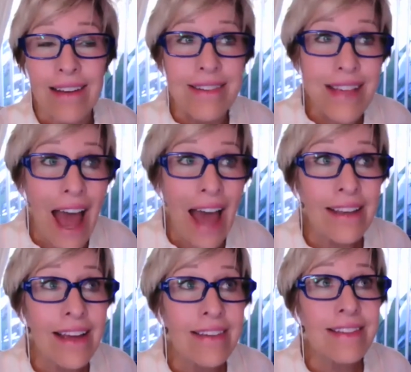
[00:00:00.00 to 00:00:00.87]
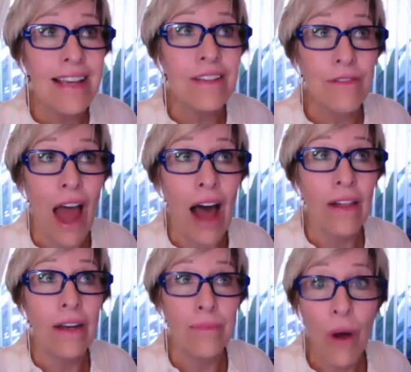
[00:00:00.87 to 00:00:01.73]
Sadness is a
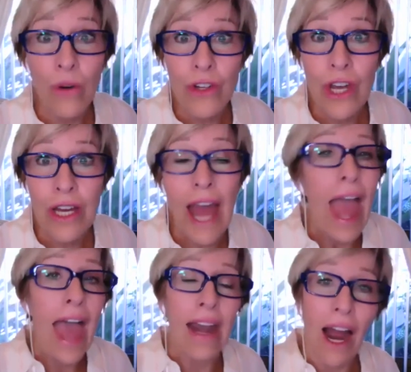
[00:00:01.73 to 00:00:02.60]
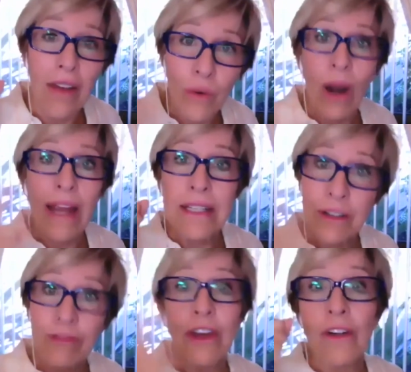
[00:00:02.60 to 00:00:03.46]
valid emotion, and I have a right
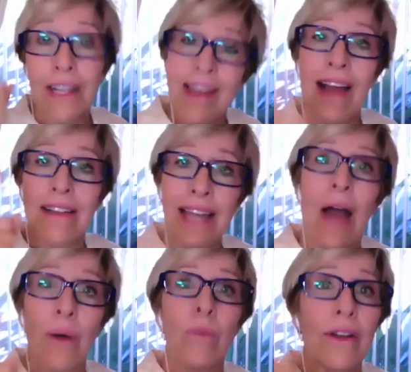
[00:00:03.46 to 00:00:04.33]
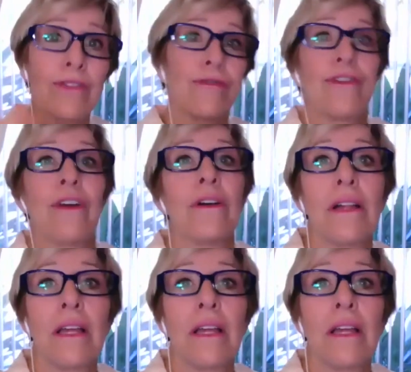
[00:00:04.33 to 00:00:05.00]
to feel exactly how I want to feel.